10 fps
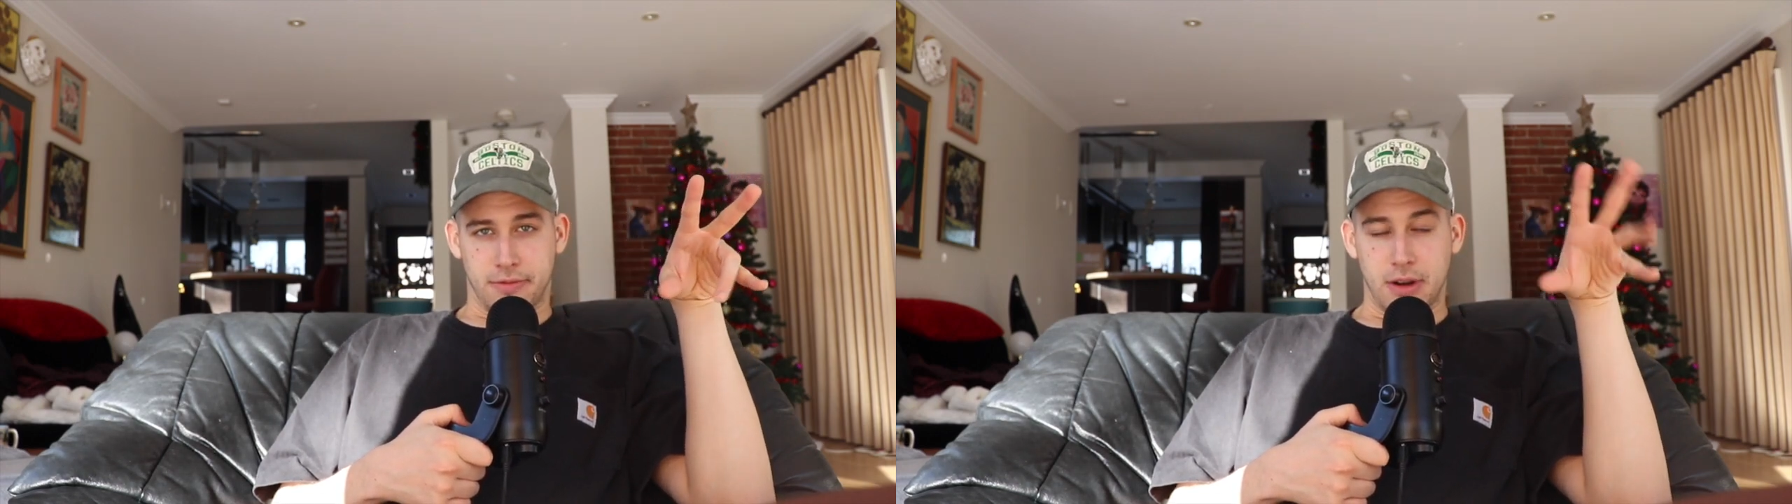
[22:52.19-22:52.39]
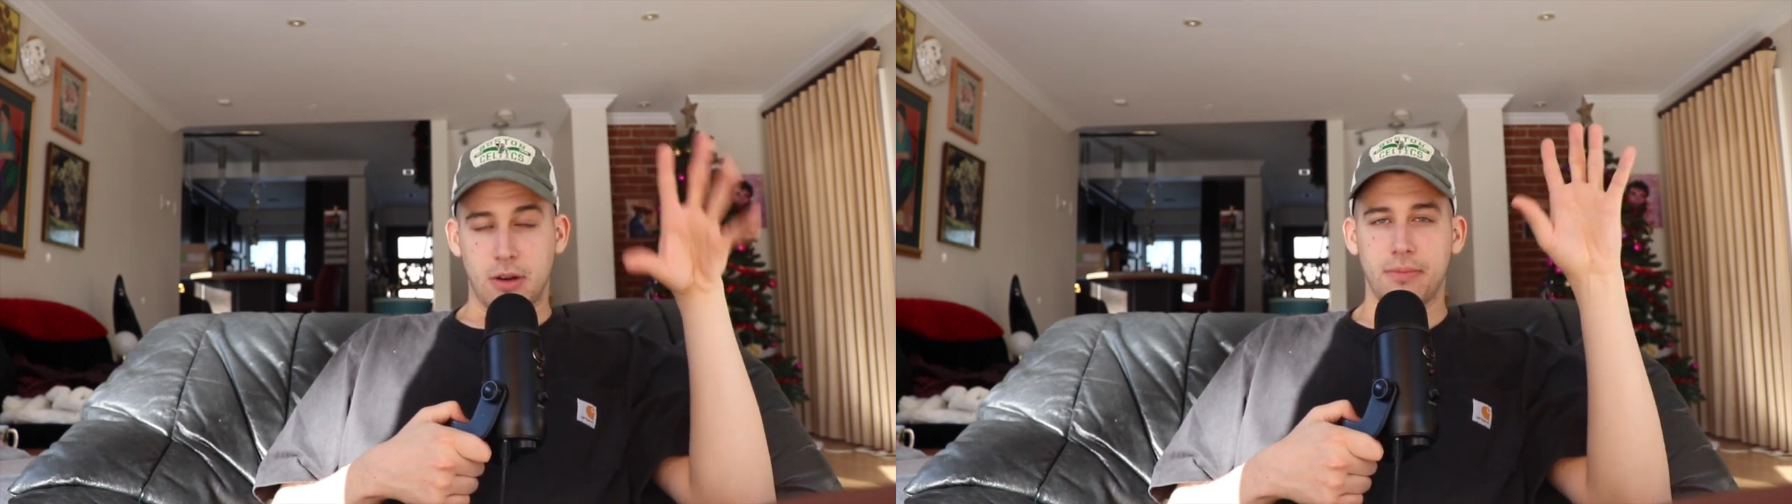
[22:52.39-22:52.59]

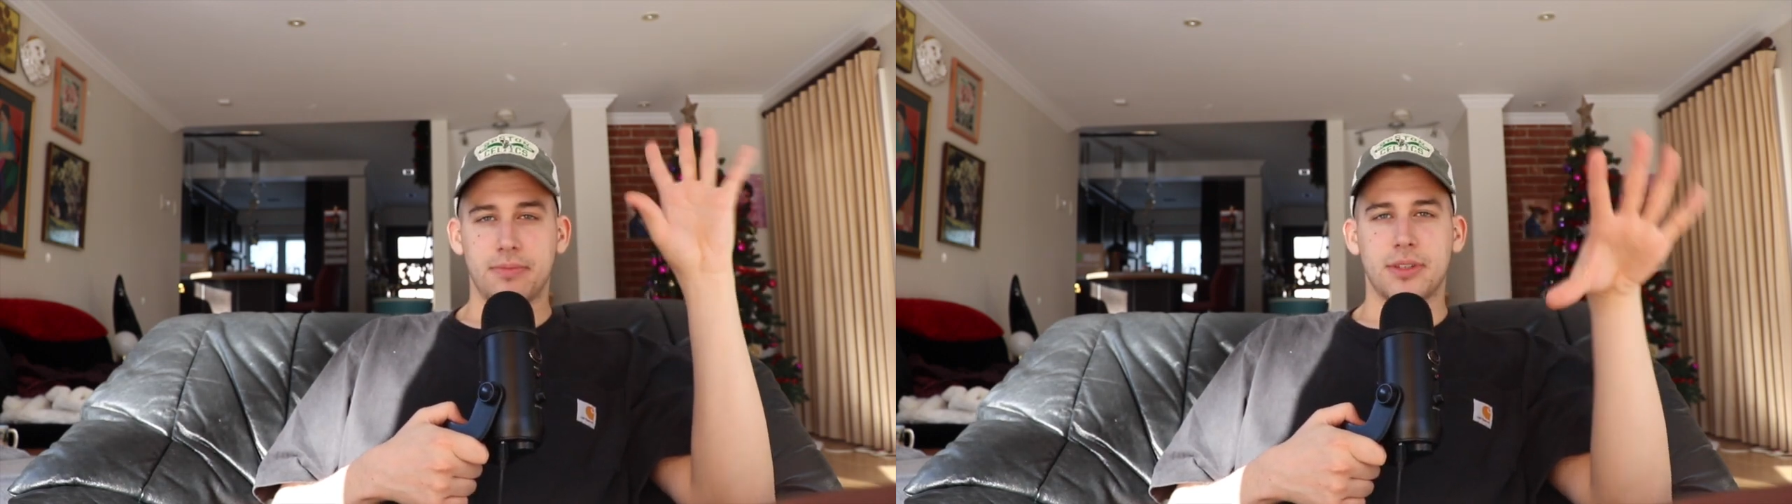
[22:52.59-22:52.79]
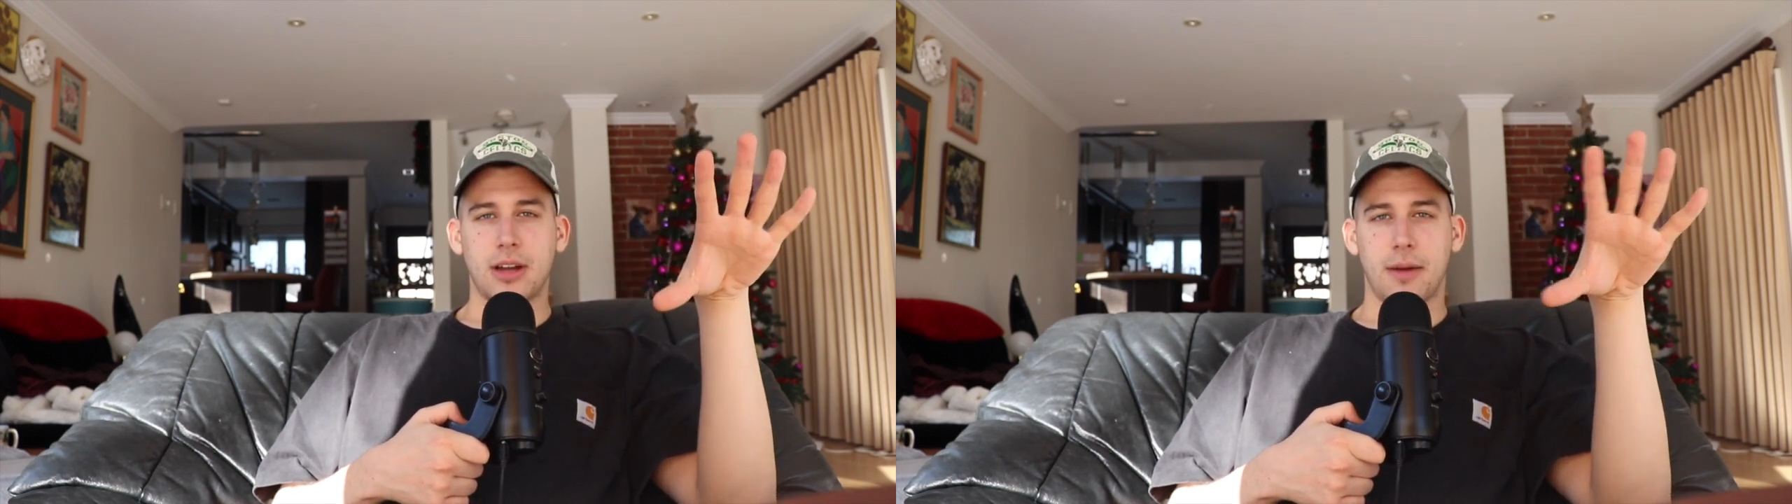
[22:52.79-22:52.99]
F- oh,
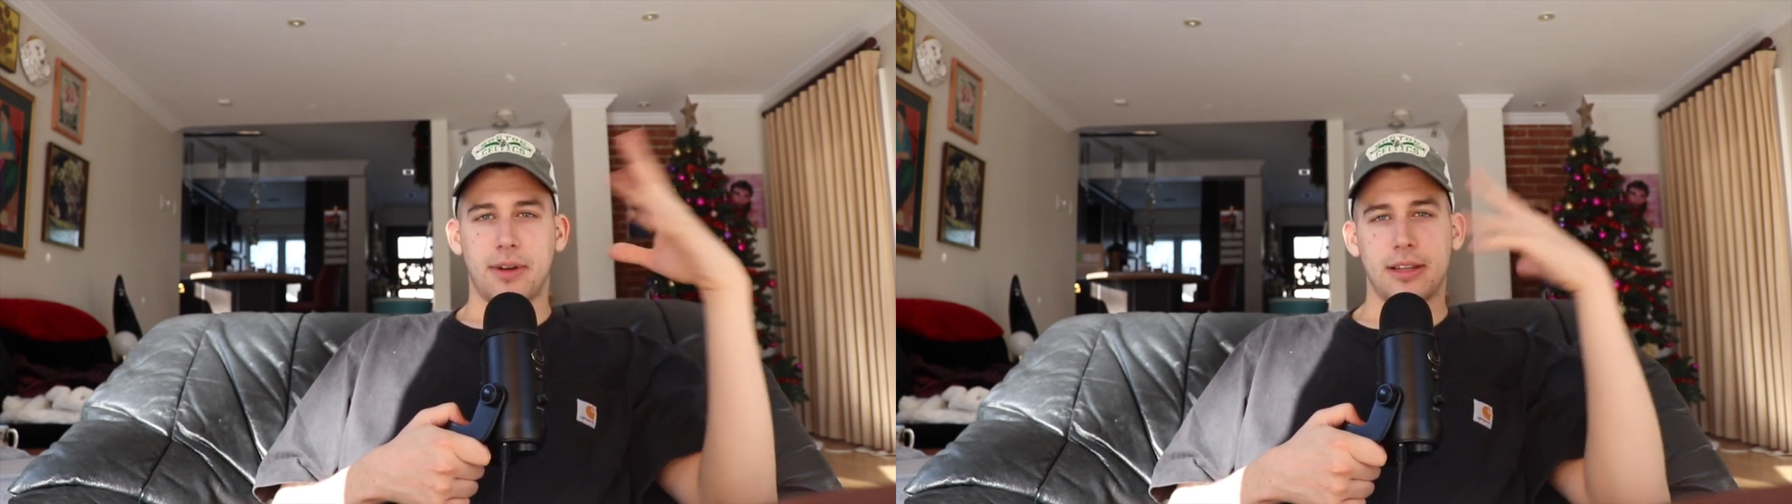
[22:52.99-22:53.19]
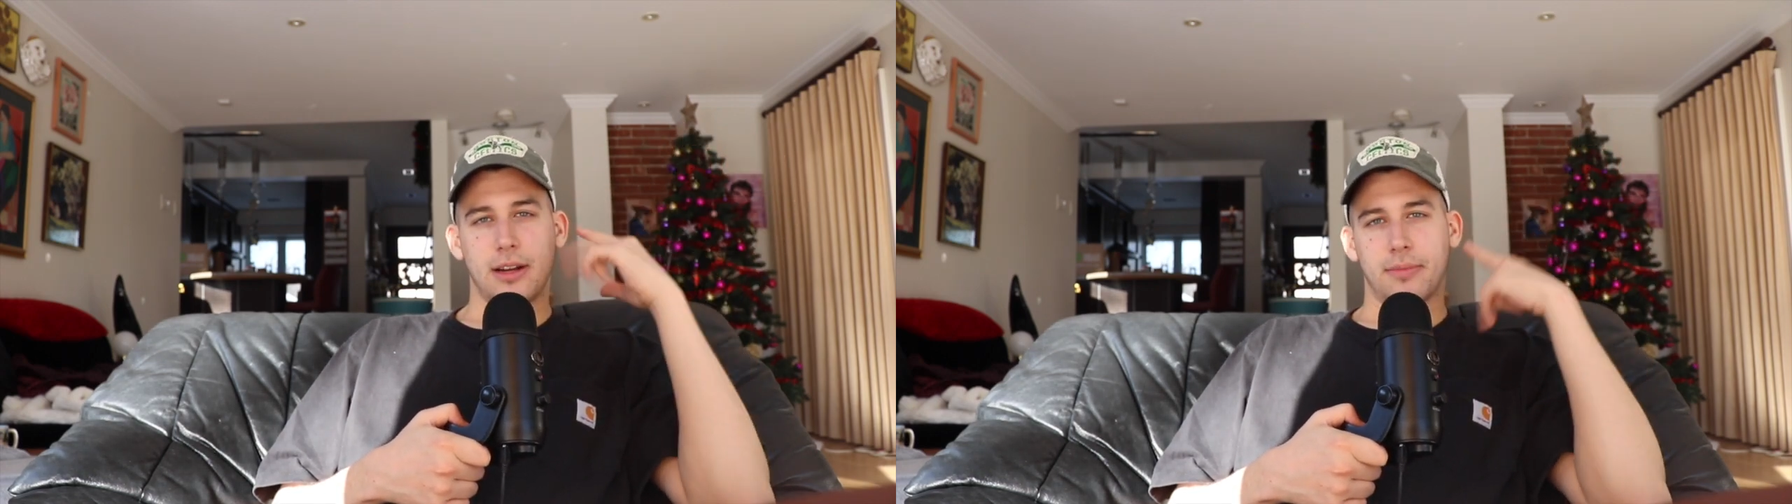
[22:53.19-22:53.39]
stop
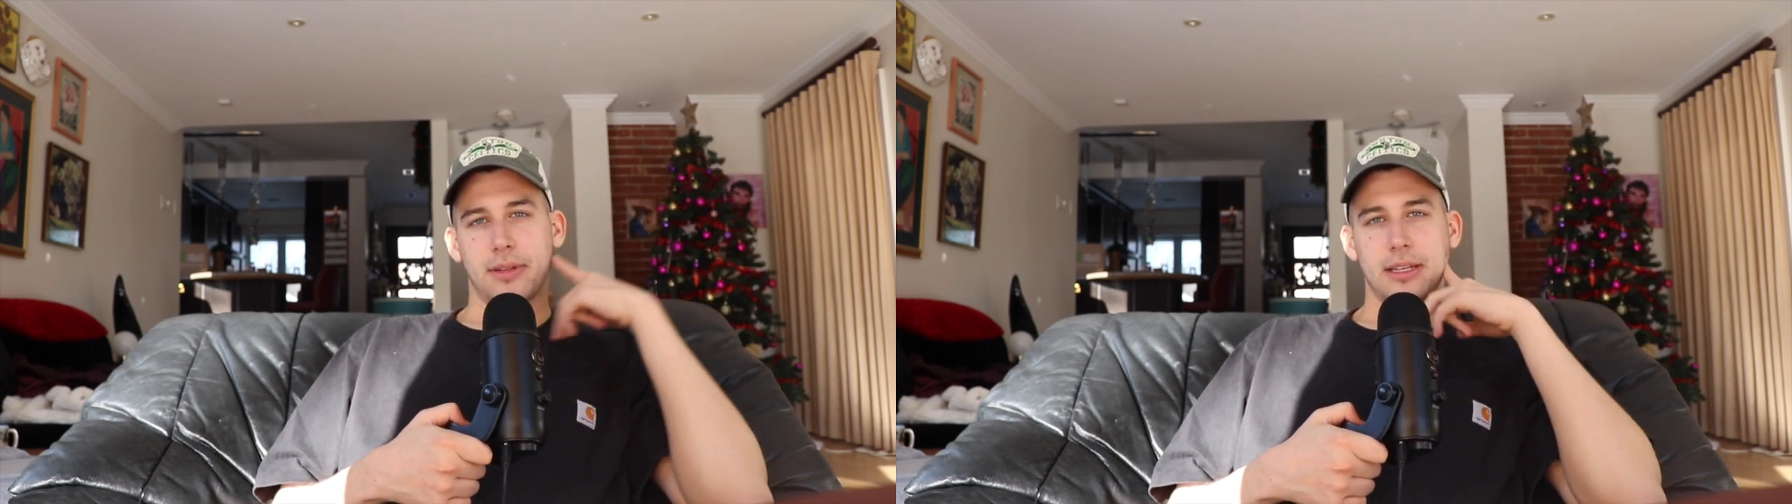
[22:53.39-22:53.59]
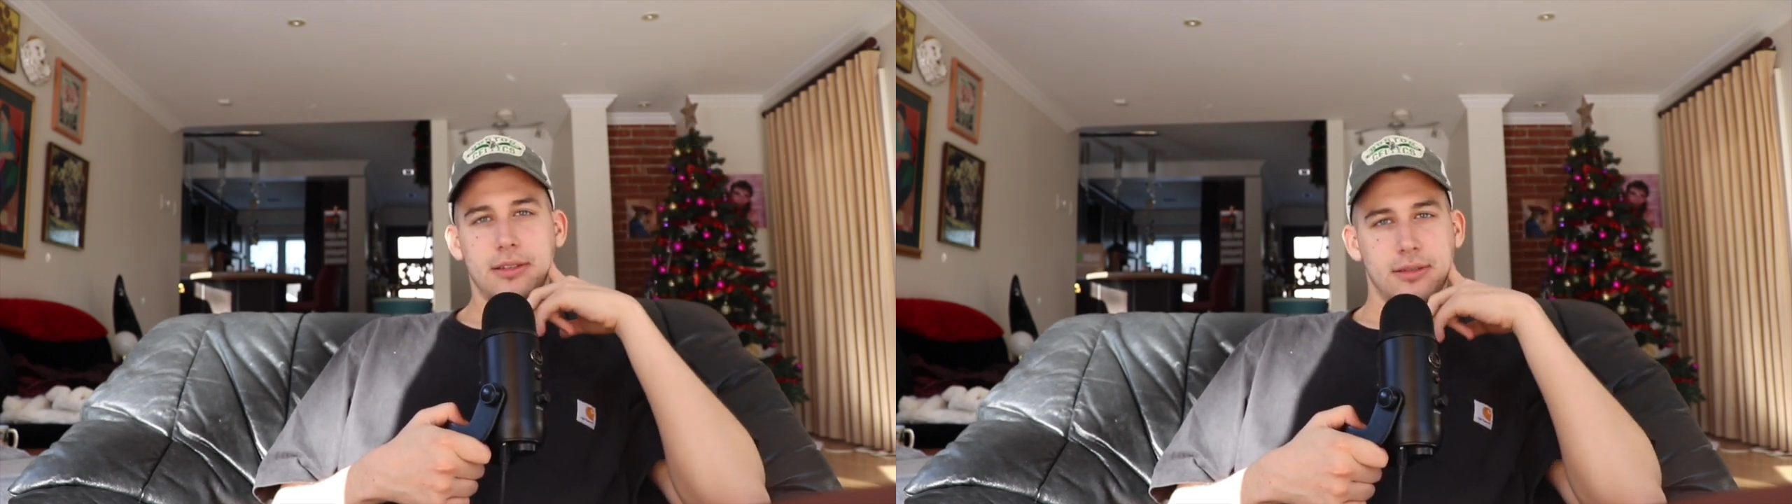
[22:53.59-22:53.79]
right there,
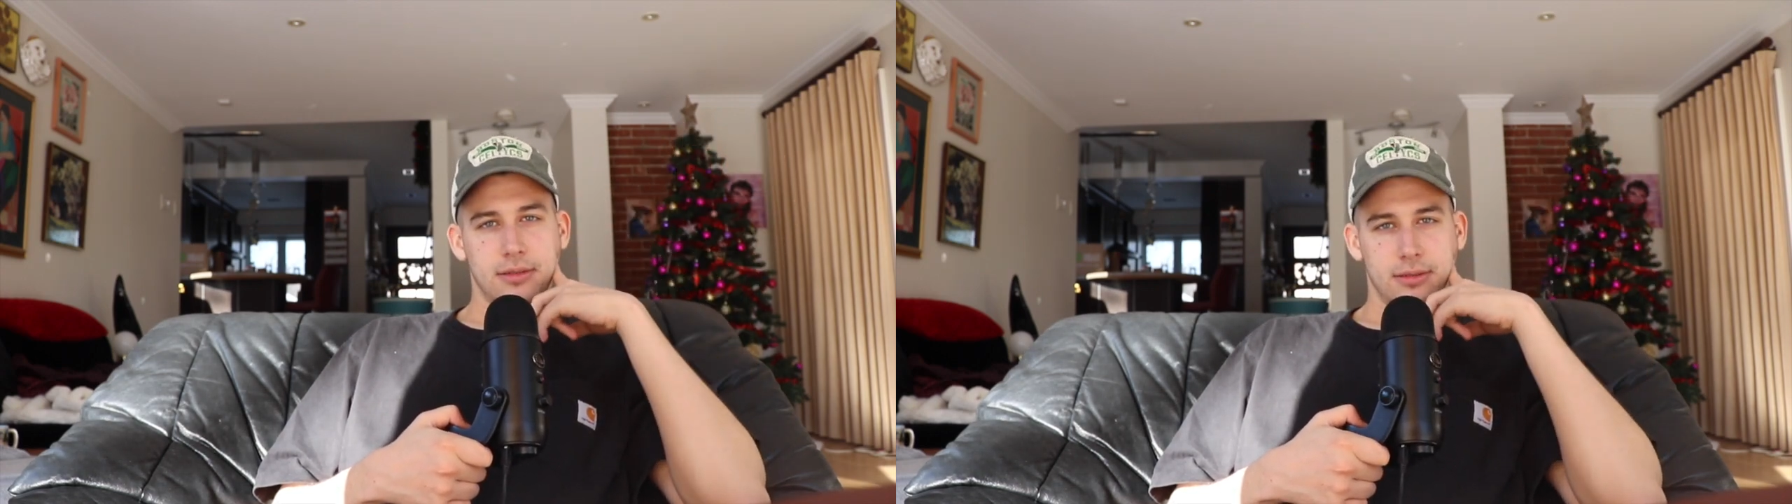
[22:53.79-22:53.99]
please.